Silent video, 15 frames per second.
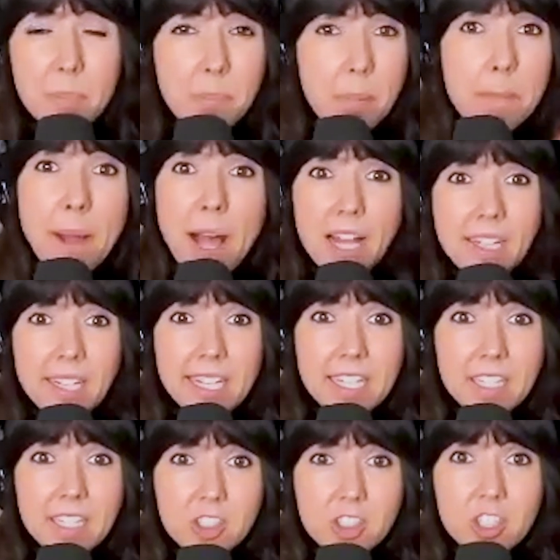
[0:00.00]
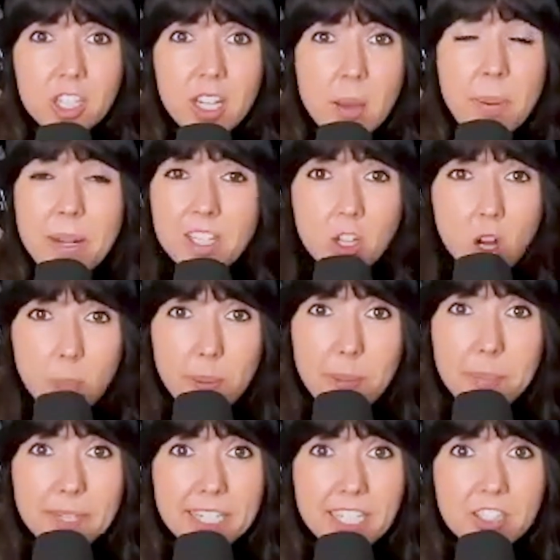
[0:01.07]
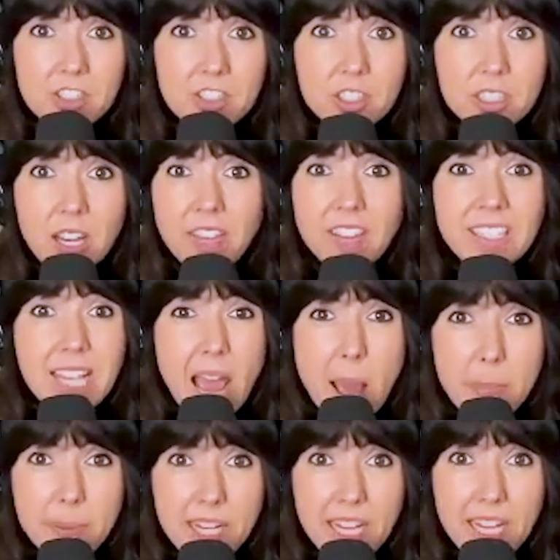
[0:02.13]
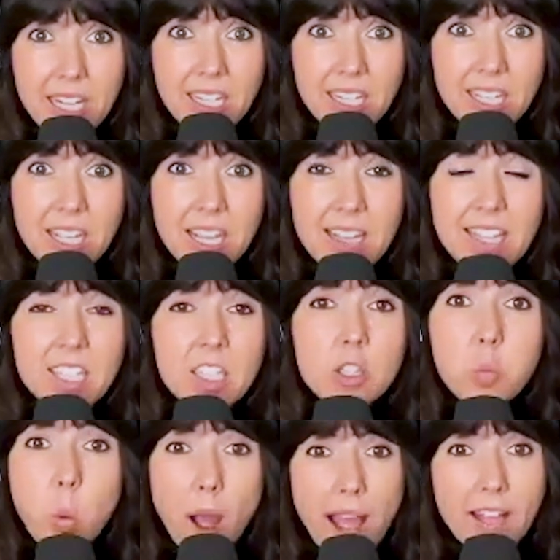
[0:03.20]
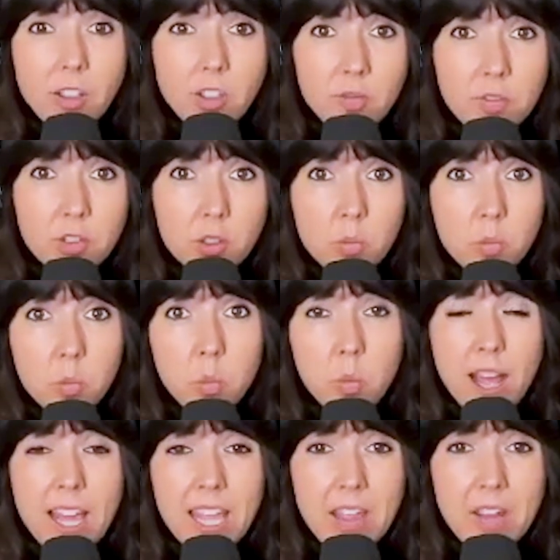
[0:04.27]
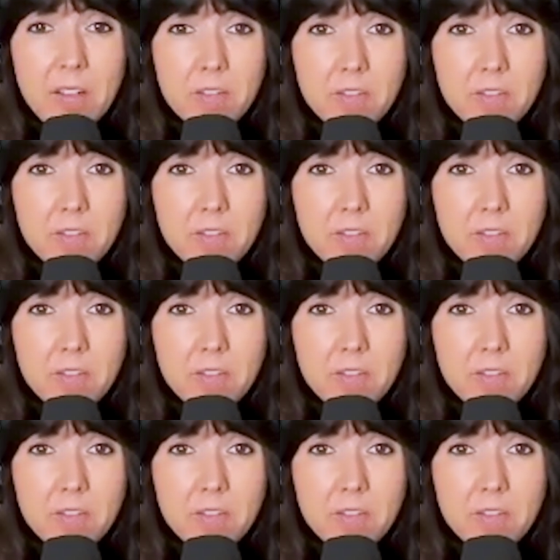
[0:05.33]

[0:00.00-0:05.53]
punished, but he's not being punished. Nothing's happening. This is wild for the wife.